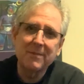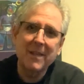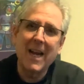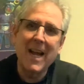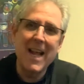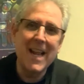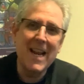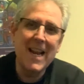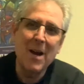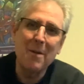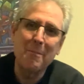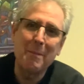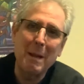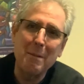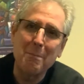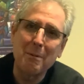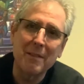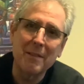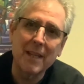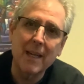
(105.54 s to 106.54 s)
I know
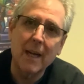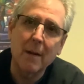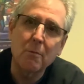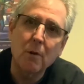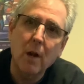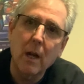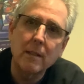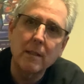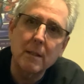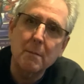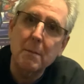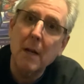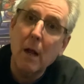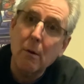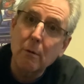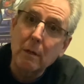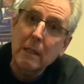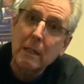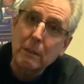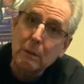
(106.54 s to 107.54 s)
people think I'm crazy, but I
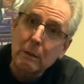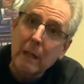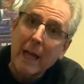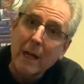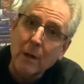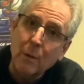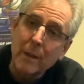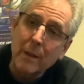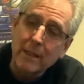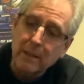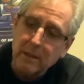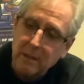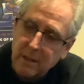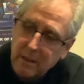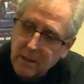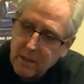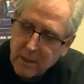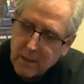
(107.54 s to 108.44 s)
really do like winter